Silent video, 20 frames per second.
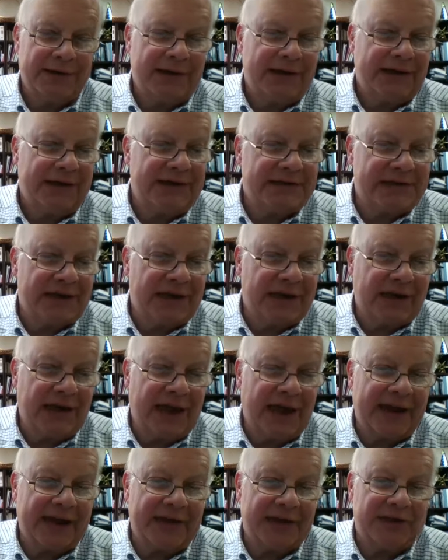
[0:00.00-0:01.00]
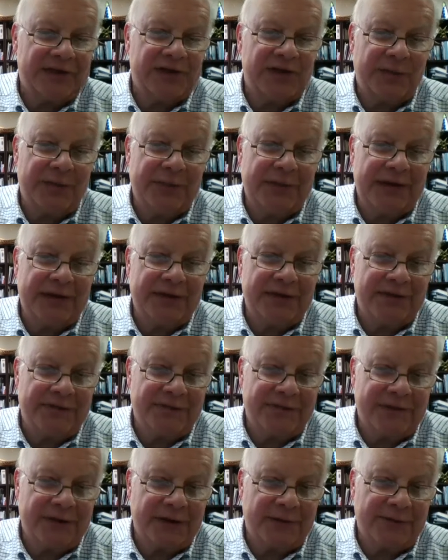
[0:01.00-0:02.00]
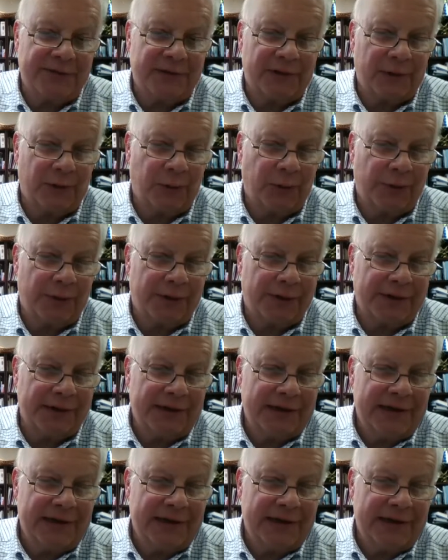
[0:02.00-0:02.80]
His delight shall be in the fear of the Lord.